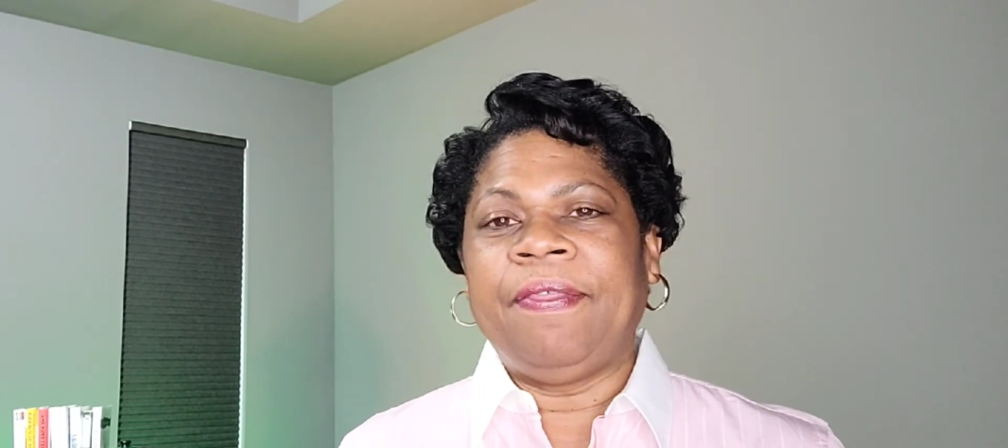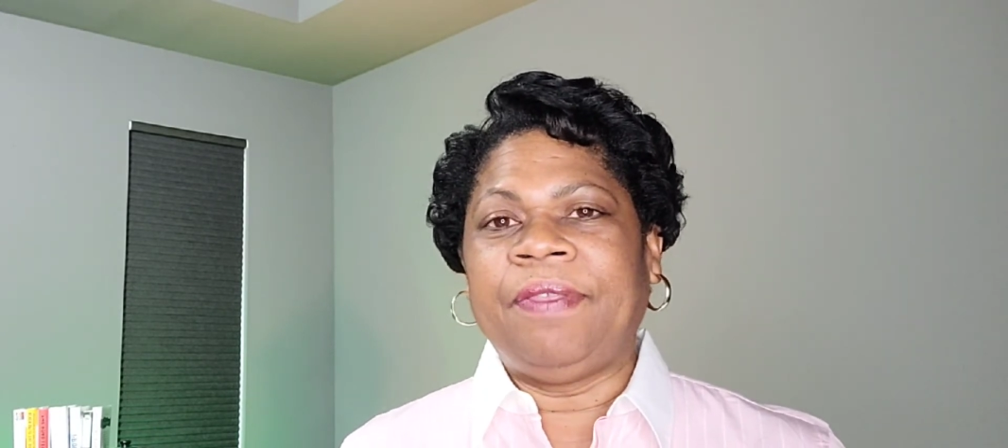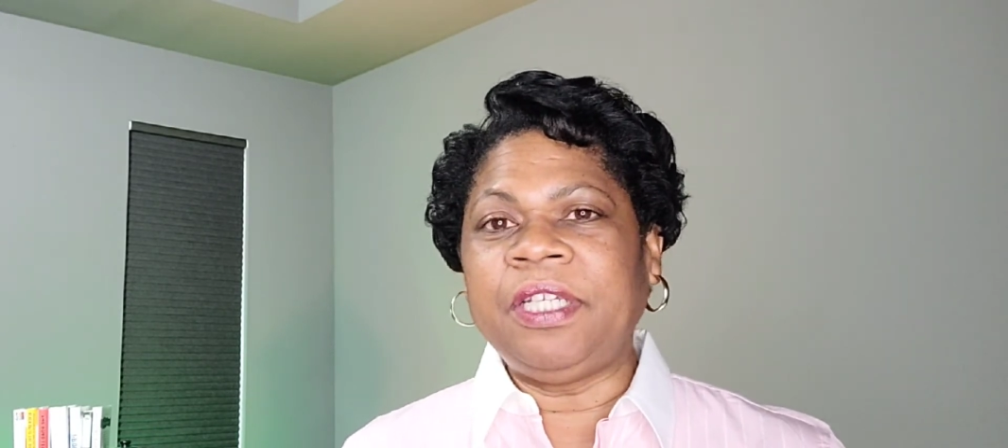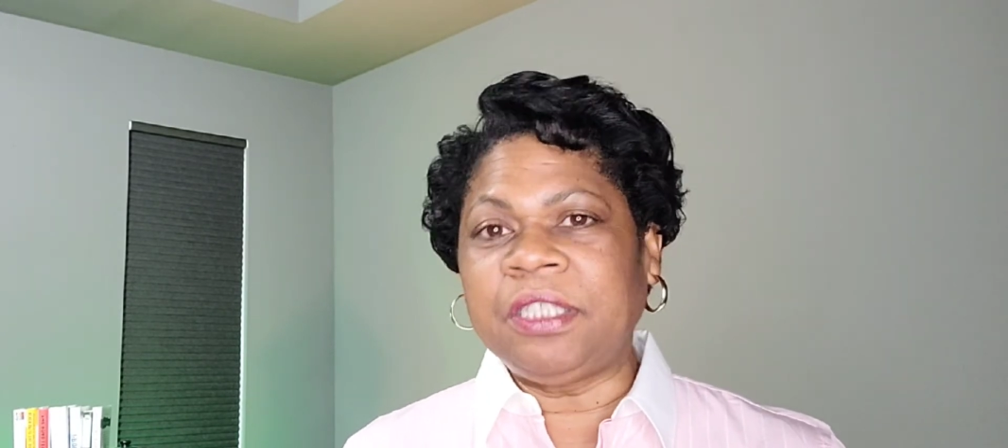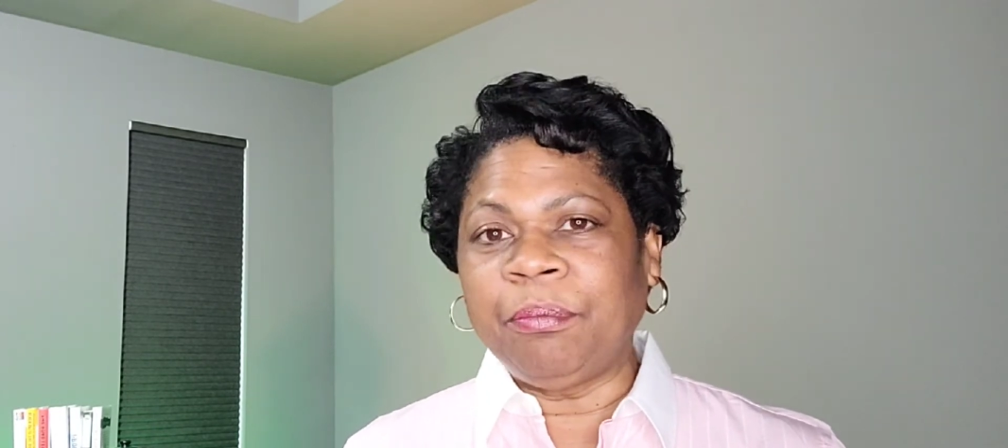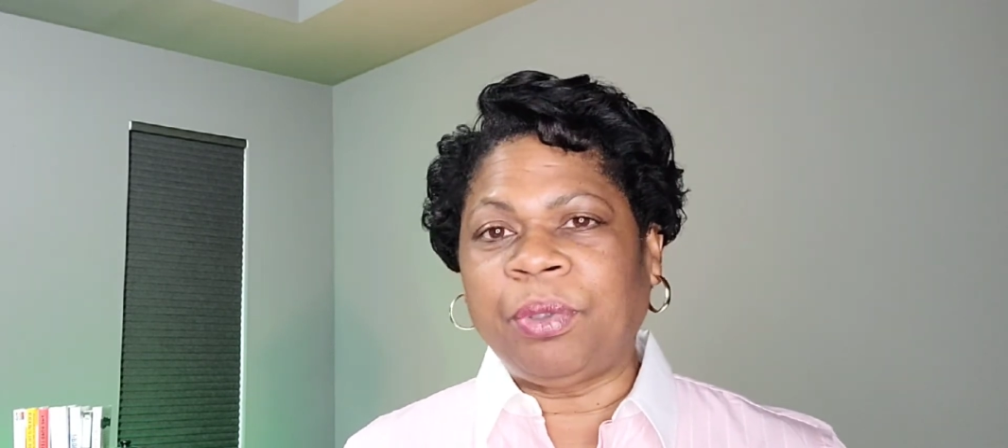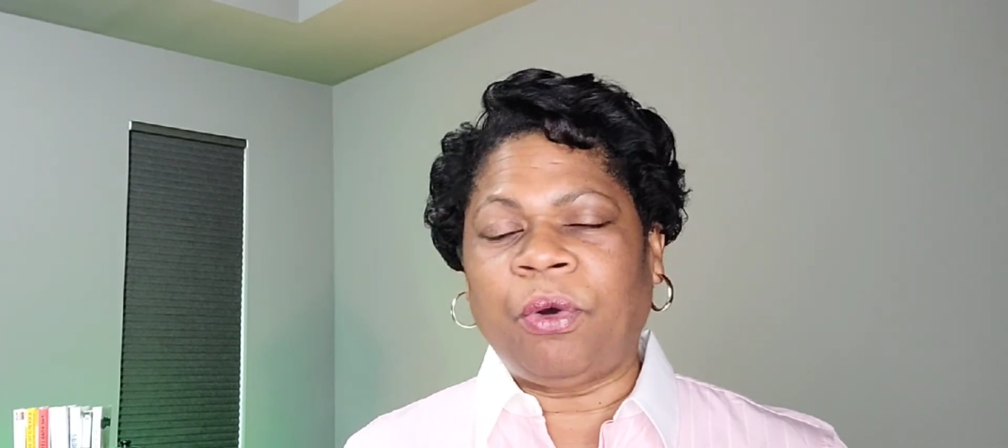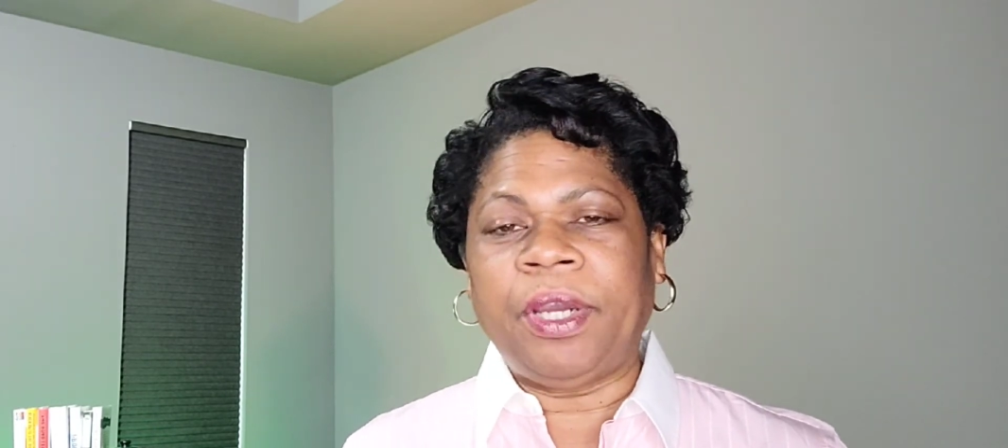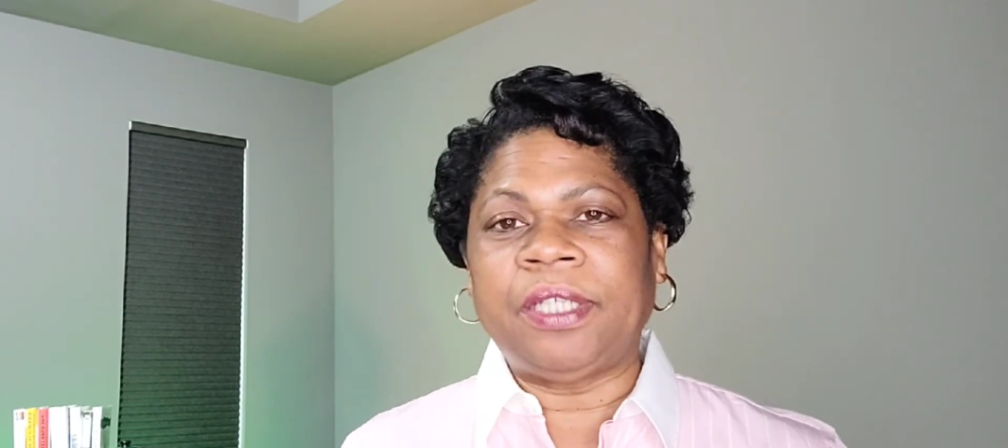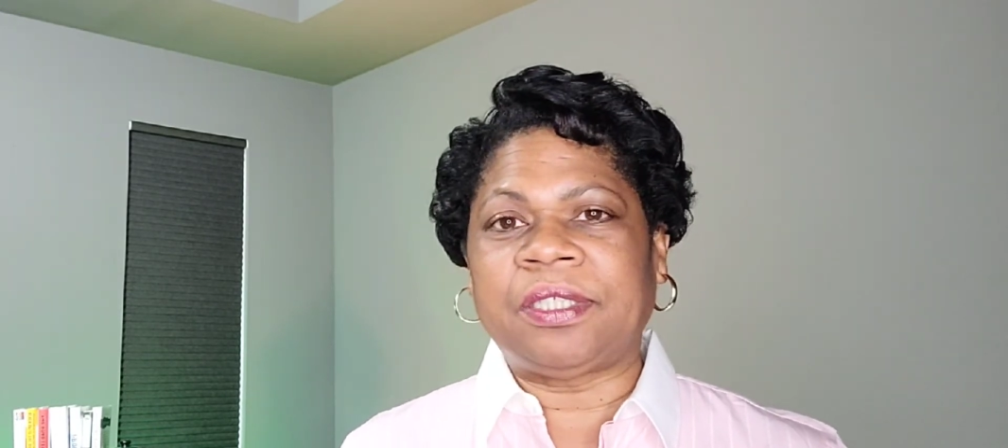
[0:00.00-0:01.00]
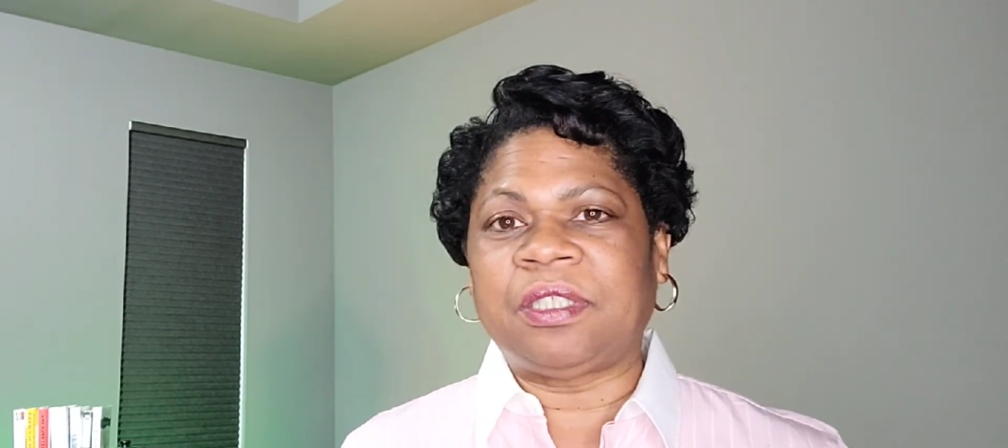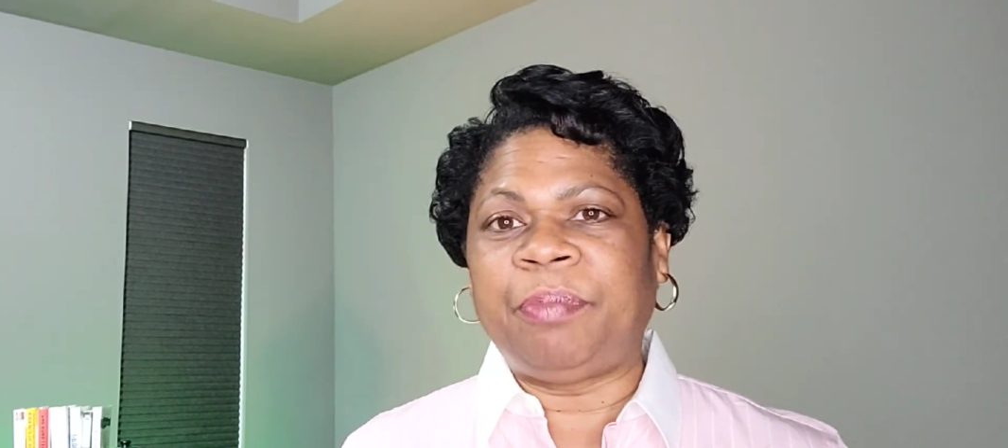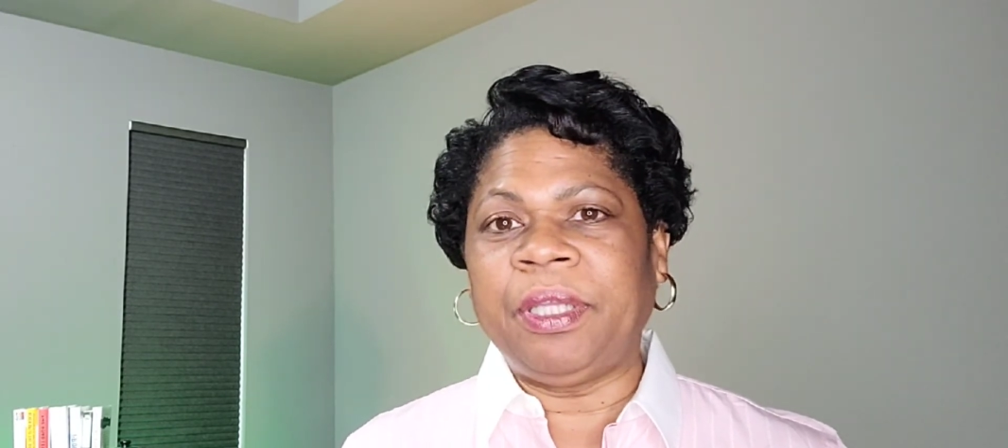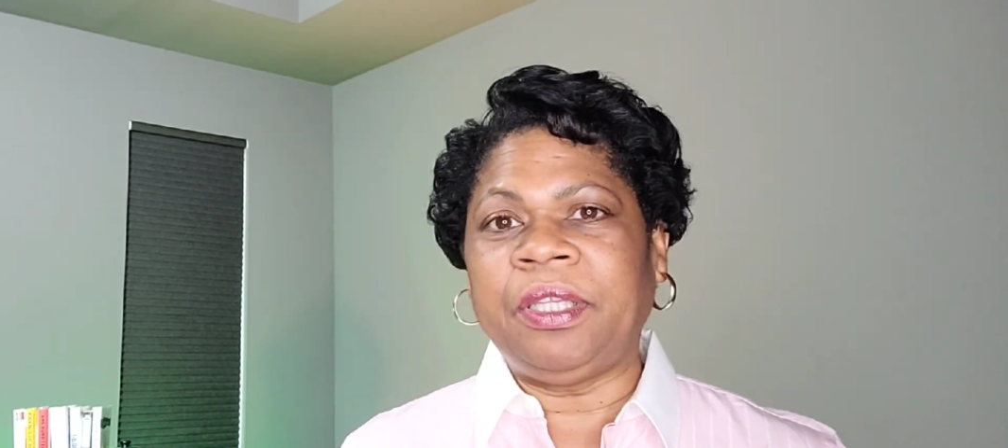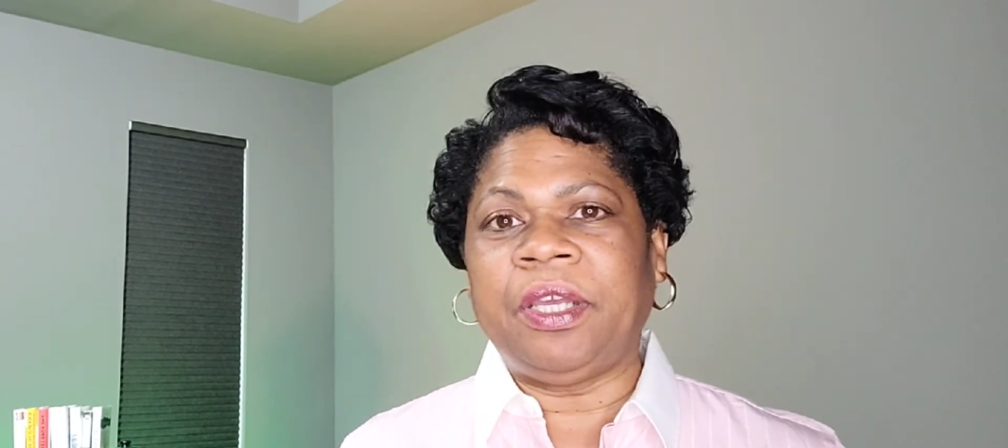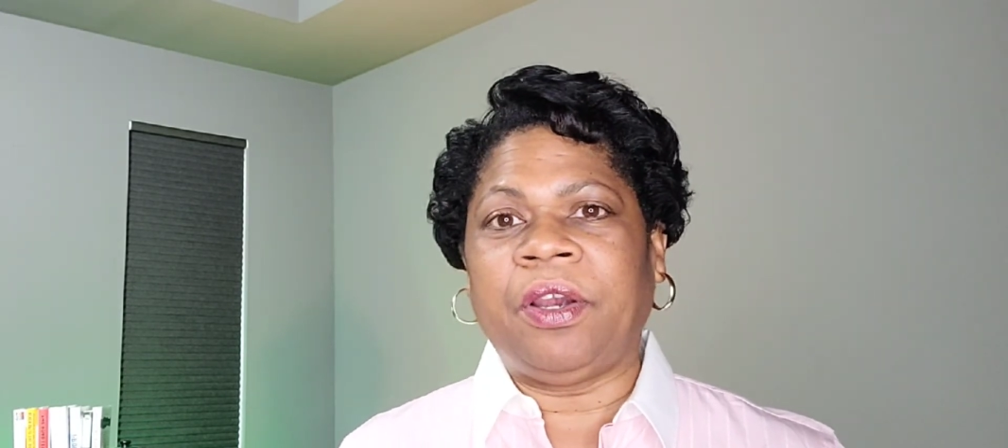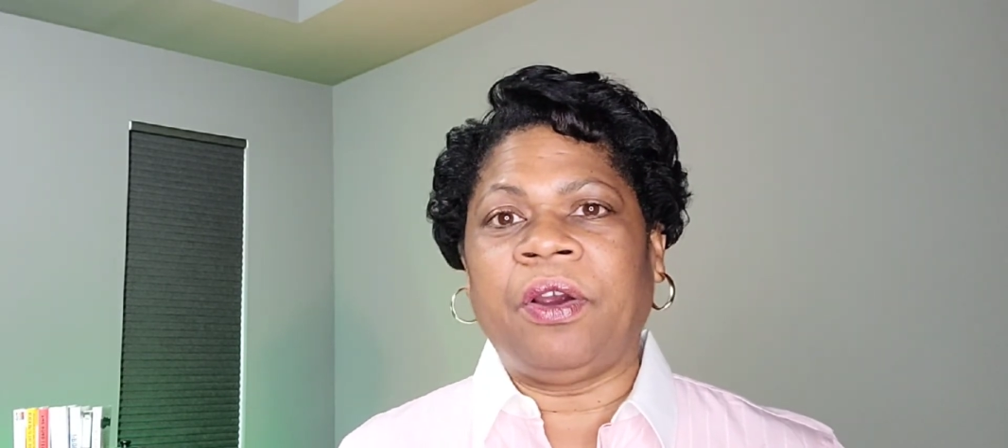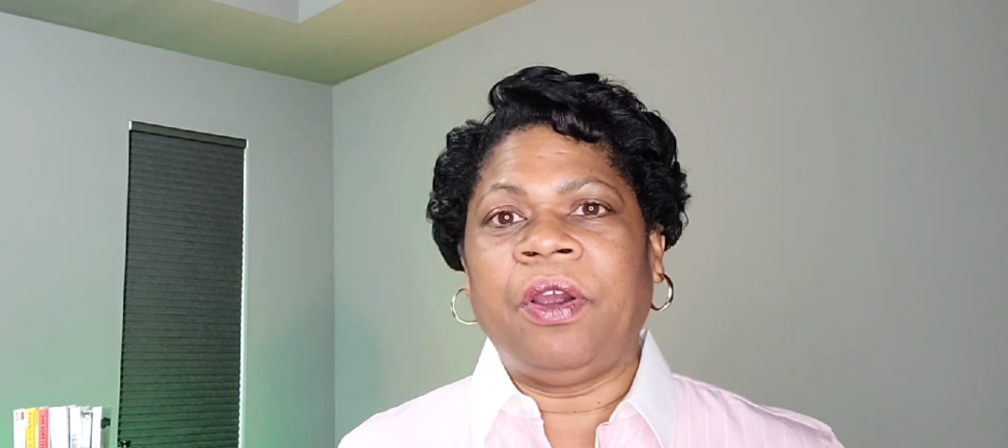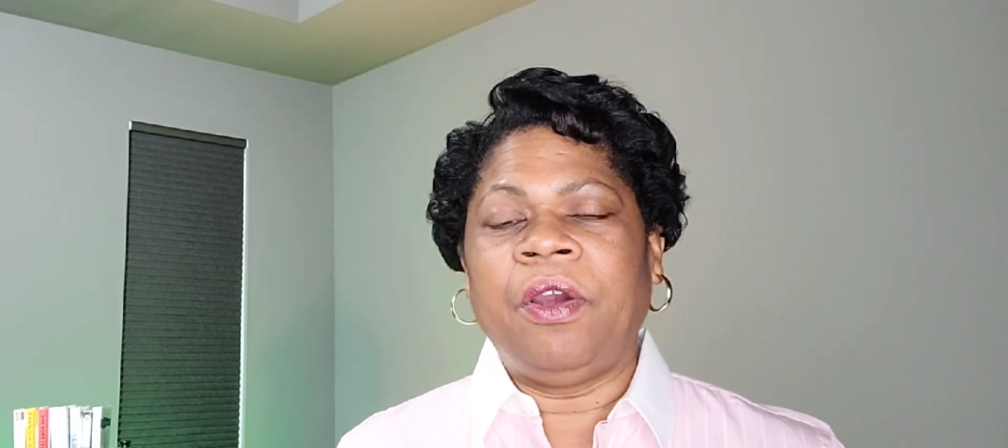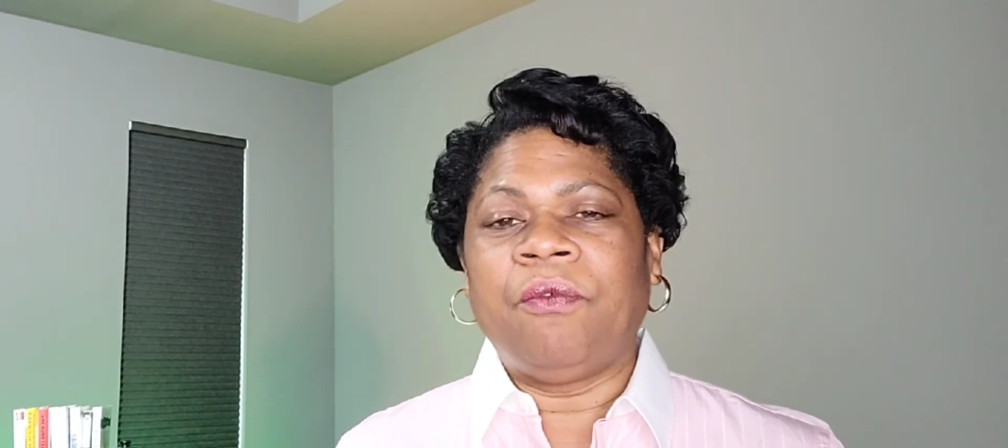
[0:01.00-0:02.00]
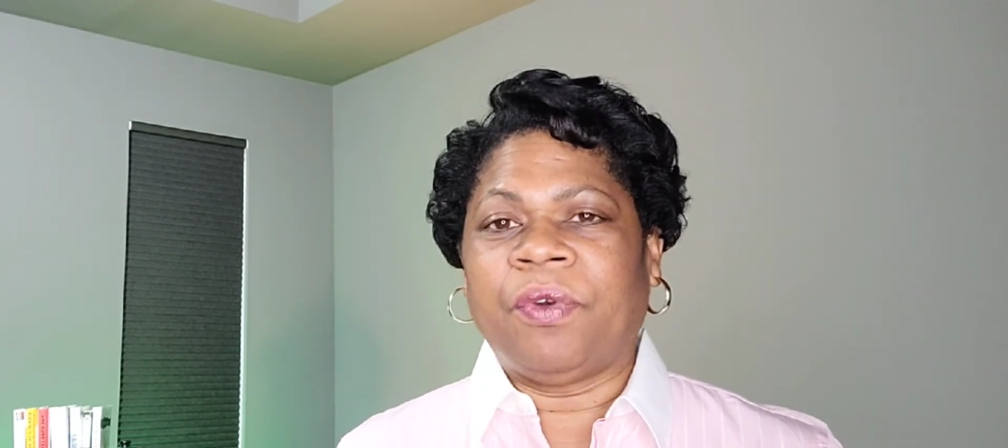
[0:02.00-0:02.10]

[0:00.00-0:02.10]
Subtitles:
these employees that's been there